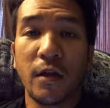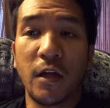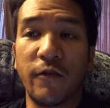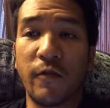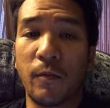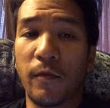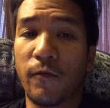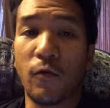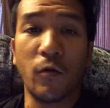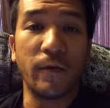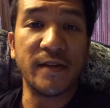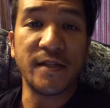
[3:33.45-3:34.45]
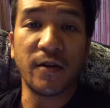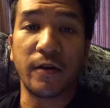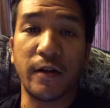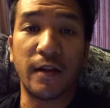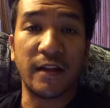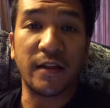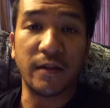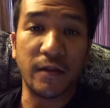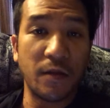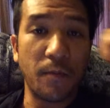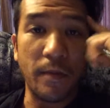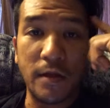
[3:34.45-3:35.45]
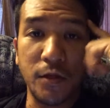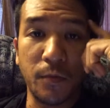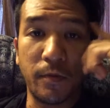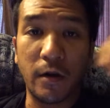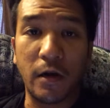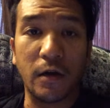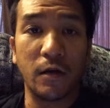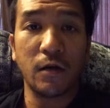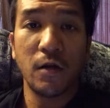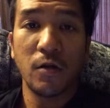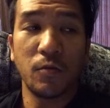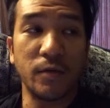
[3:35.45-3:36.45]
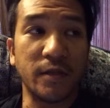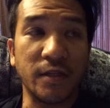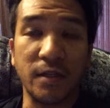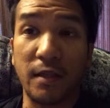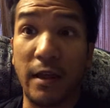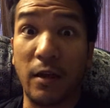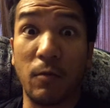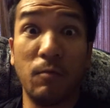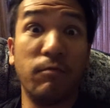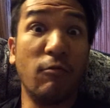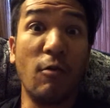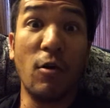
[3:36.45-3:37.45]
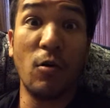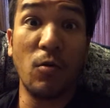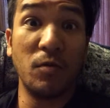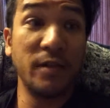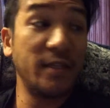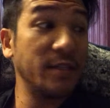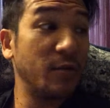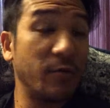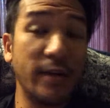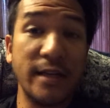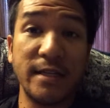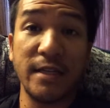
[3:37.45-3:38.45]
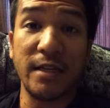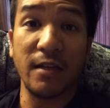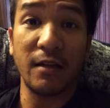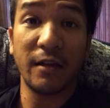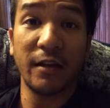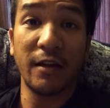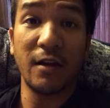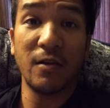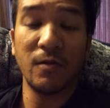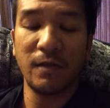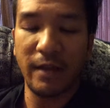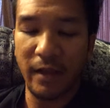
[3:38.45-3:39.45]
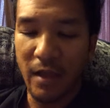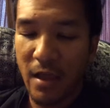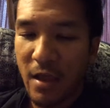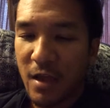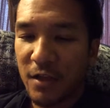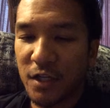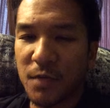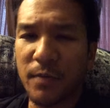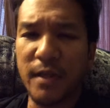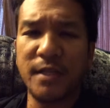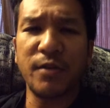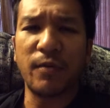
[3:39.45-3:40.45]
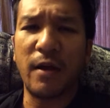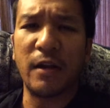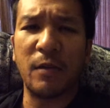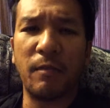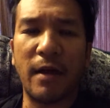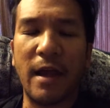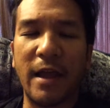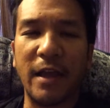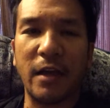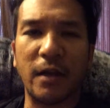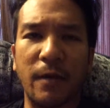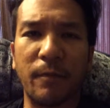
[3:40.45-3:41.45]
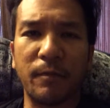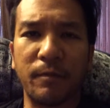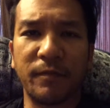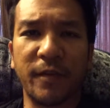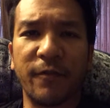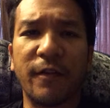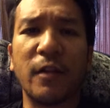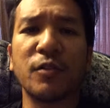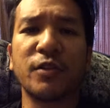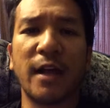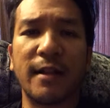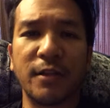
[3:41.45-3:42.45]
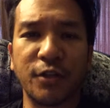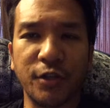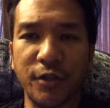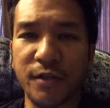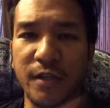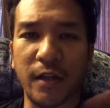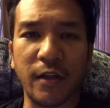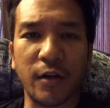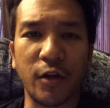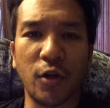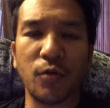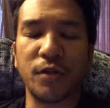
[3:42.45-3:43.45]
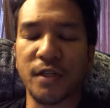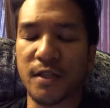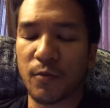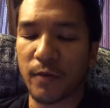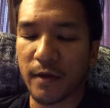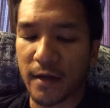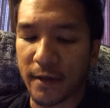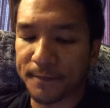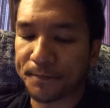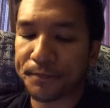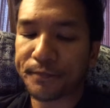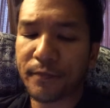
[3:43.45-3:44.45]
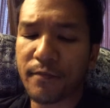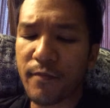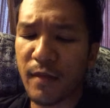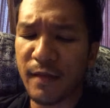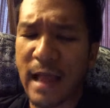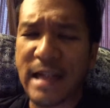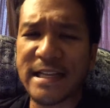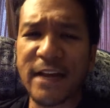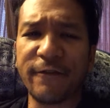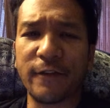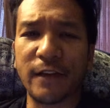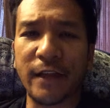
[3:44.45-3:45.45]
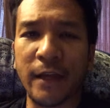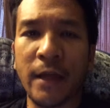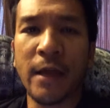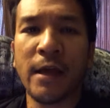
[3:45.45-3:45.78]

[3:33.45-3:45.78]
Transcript: even before we started, like the mental part was just like, whoa, this is crazy. Like just being surrounded by the fellow challengers and the other coaches and whatnot. That definitely